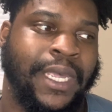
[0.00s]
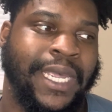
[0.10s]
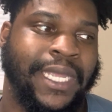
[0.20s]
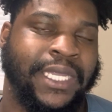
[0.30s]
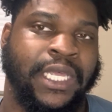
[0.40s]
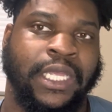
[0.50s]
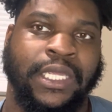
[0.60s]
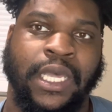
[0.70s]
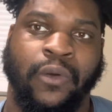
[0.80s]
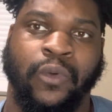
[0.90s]
And then,
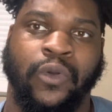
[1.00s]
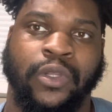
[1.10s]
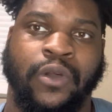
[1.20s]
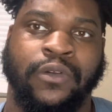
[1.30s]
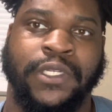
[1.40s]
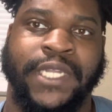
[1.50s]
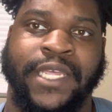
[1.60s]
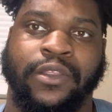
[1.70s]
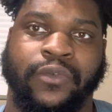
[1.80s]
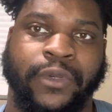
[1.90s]
yeah, we're gonna go to day
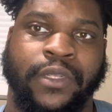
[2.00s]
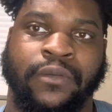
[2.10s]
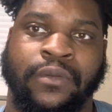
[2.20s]
three.